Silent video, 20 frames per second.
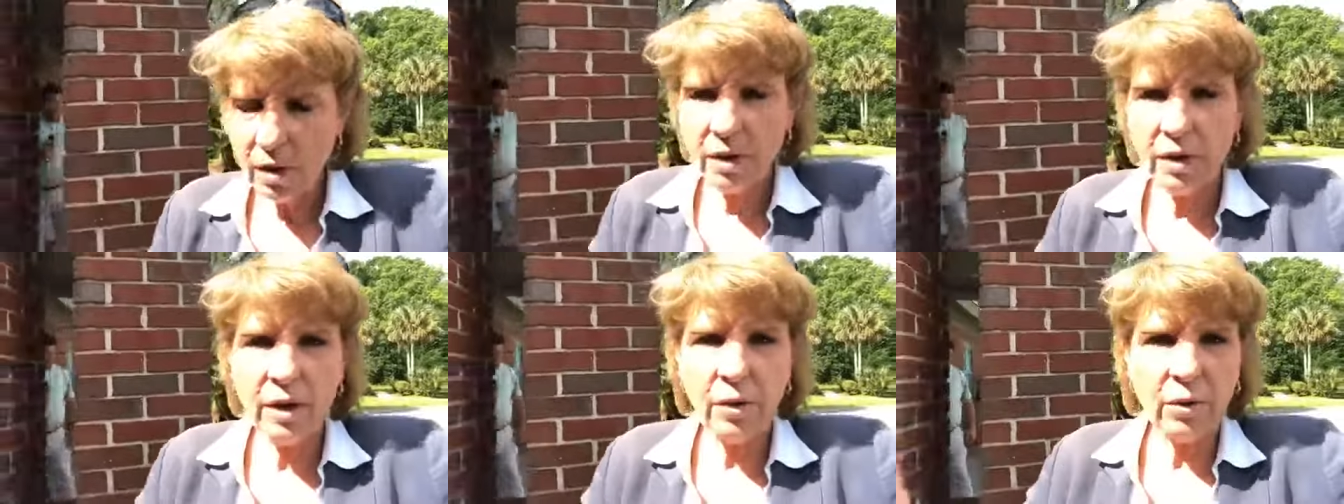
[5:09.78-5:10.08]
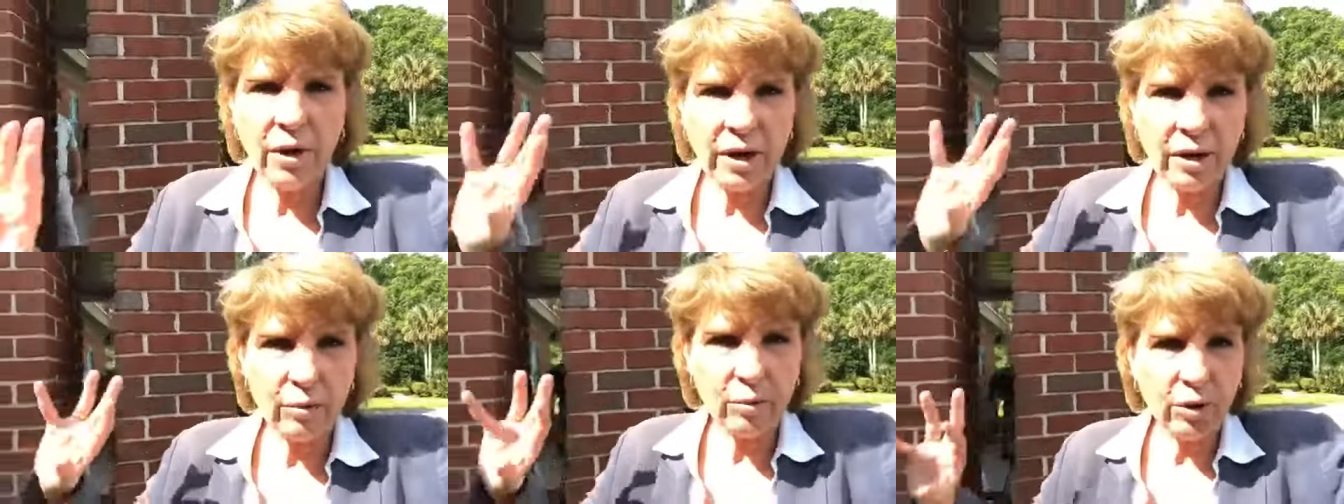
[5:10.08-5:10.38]
they
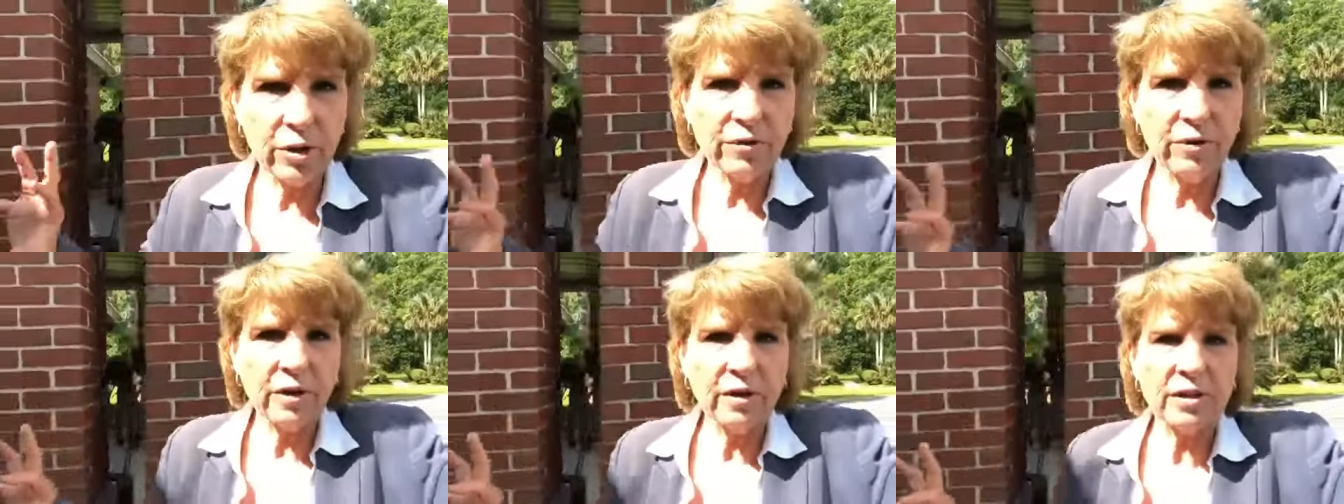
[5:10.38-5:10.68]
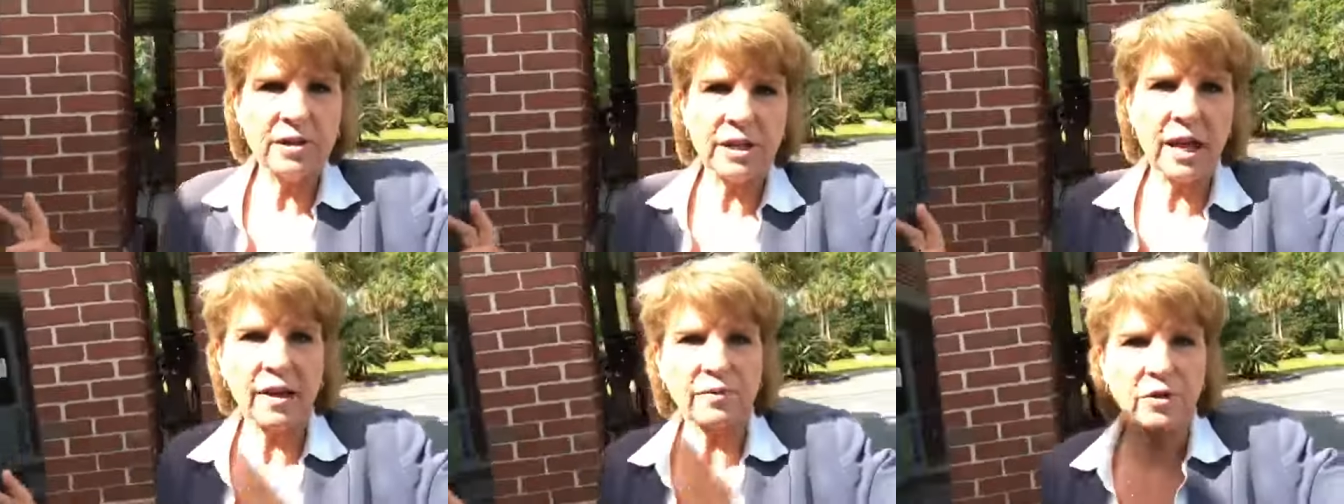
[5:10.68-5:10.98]
were at a briefing
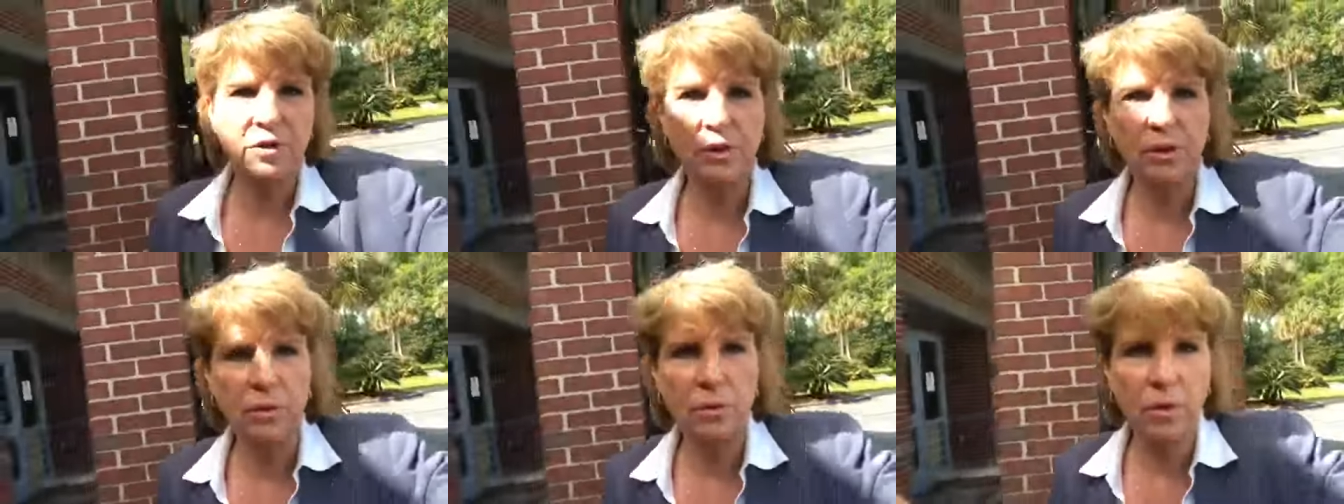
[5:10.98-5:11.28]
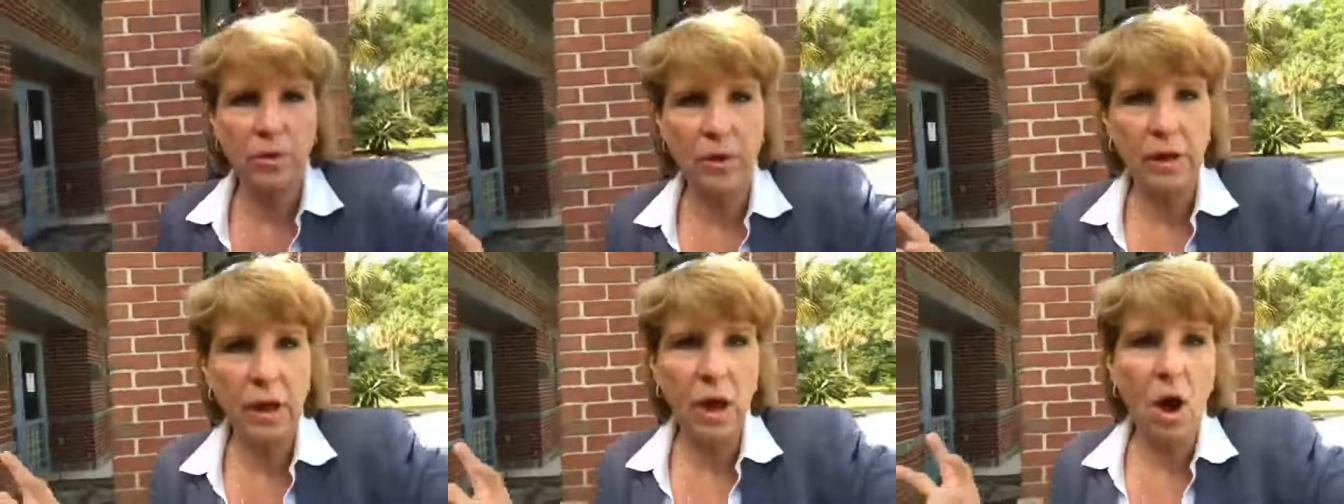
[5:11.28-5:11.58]
this afternoon
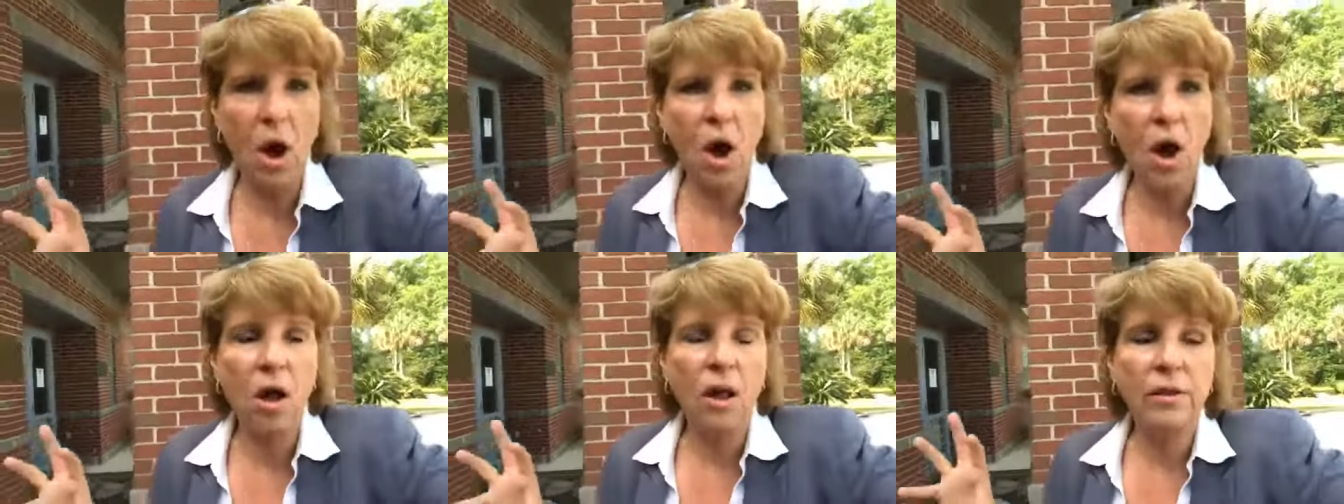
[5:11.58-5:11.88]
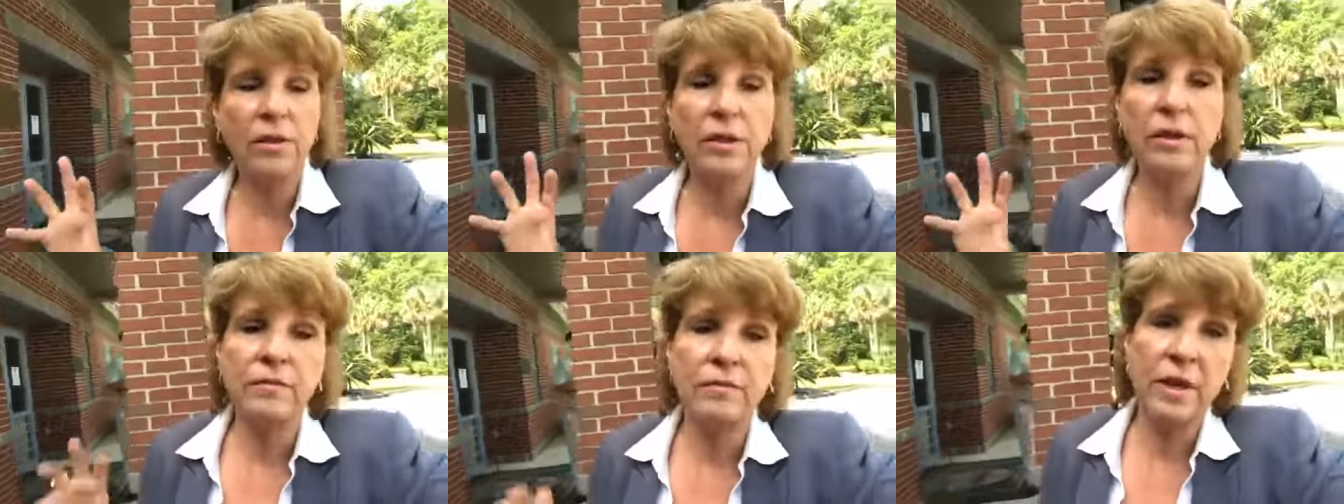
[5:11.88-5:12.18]
where they all
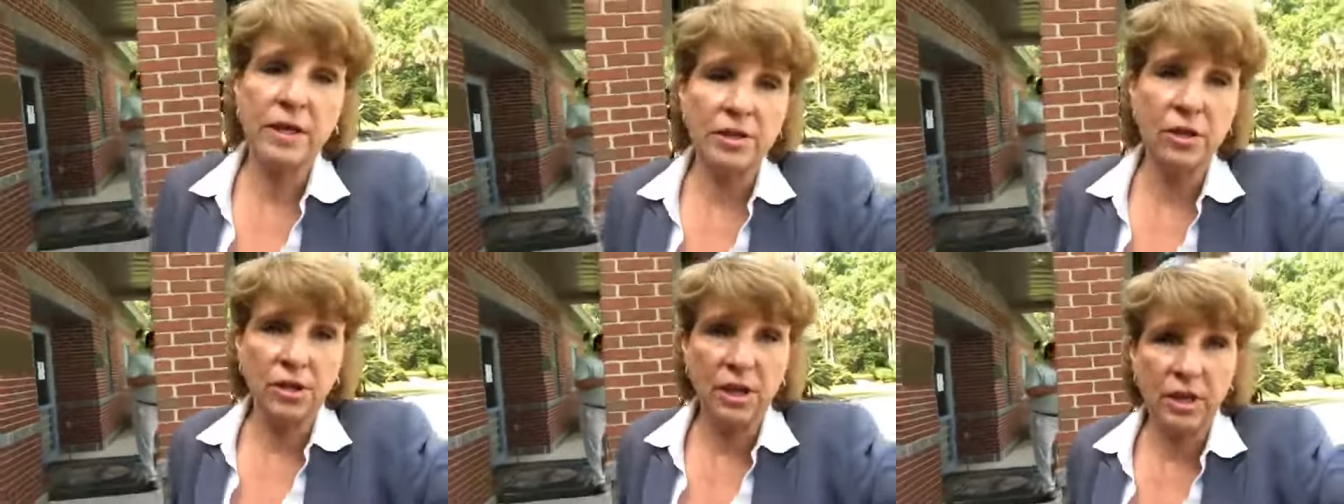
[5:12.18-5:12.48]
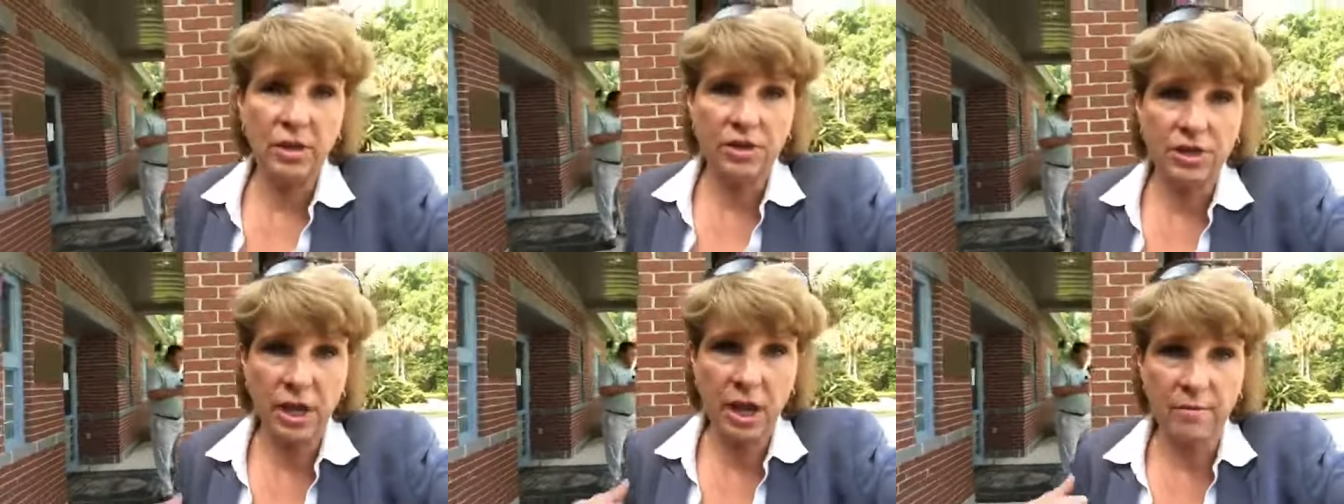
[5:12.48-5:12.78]
the
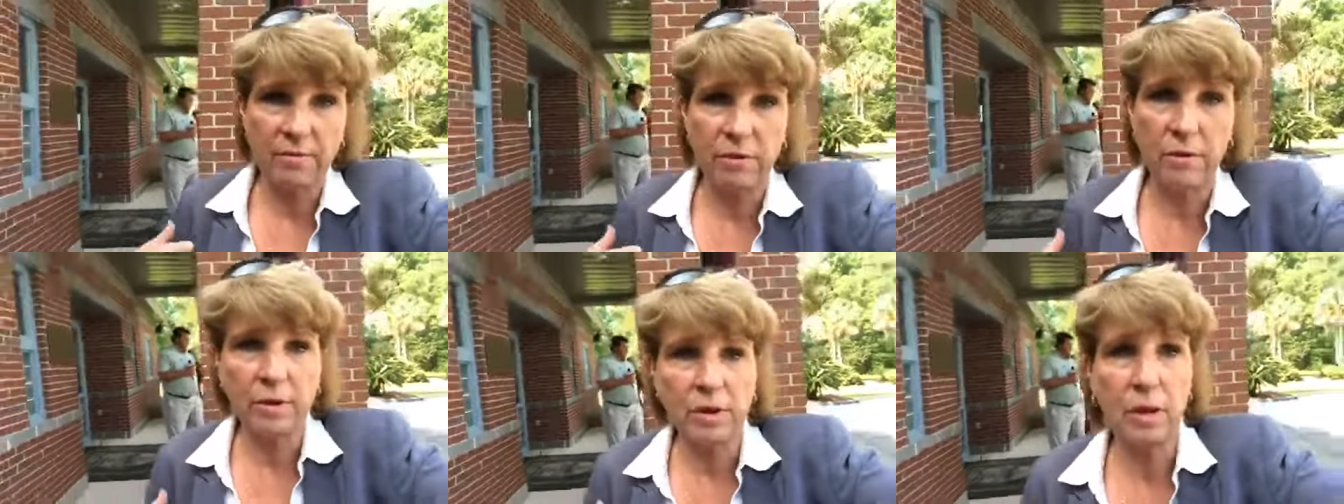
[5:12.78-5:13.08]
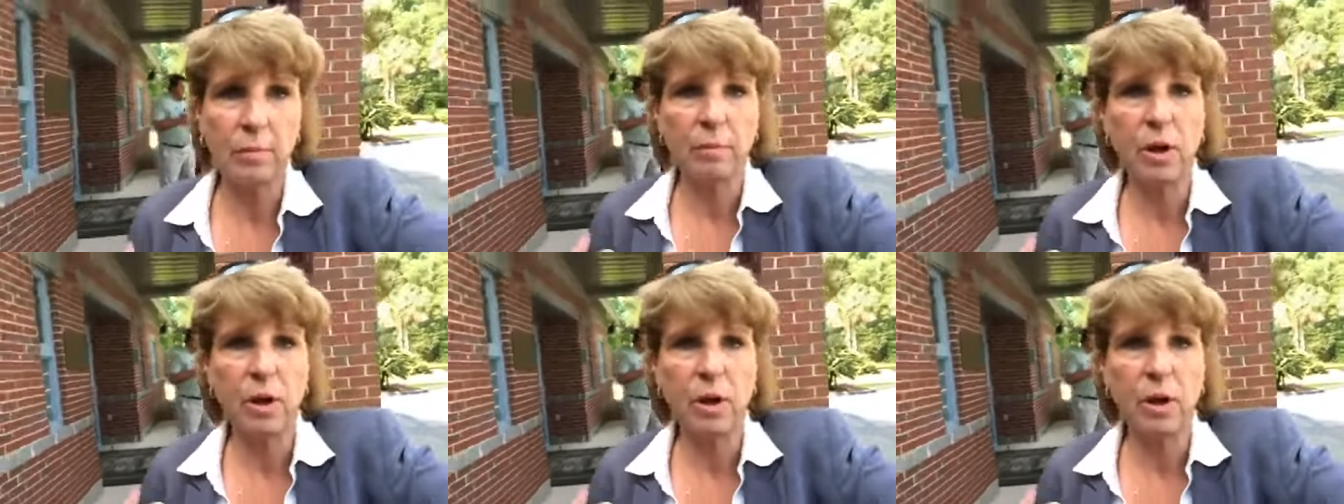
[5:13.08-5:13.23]
investigators came from the